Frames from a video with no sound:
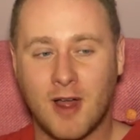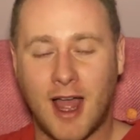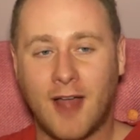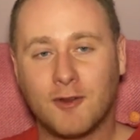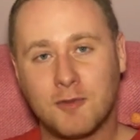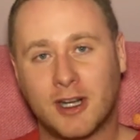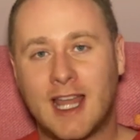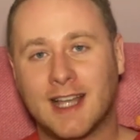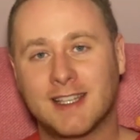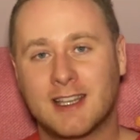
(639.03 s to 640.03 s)
everybody
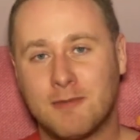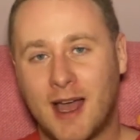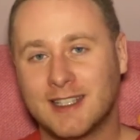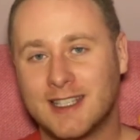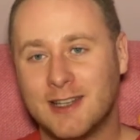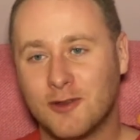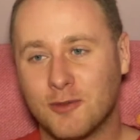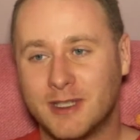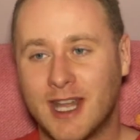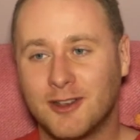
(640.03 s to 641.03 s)
has the capacity or the
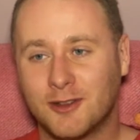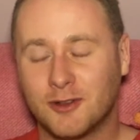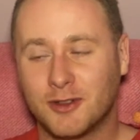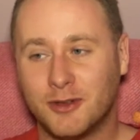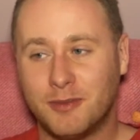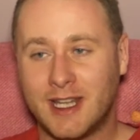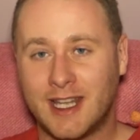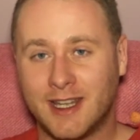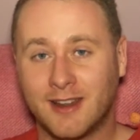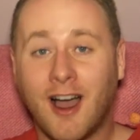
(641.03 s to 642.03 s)
potential to
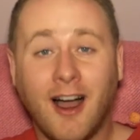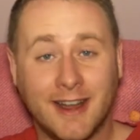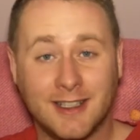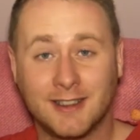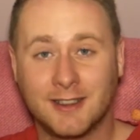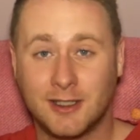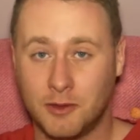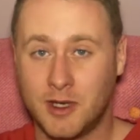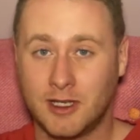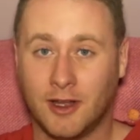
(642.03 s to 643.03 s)
be kind to
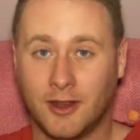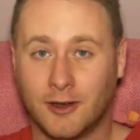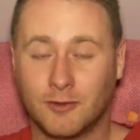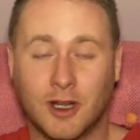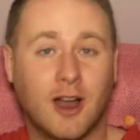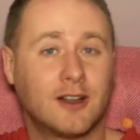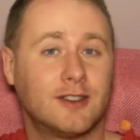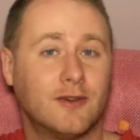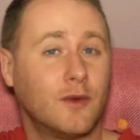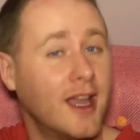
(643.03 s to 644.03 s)
each other, regardless
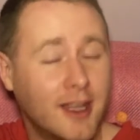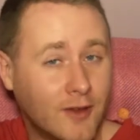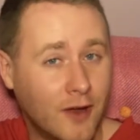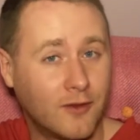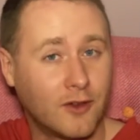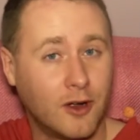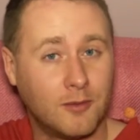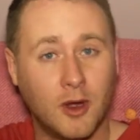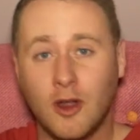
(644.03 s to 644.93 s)
of where they've come from,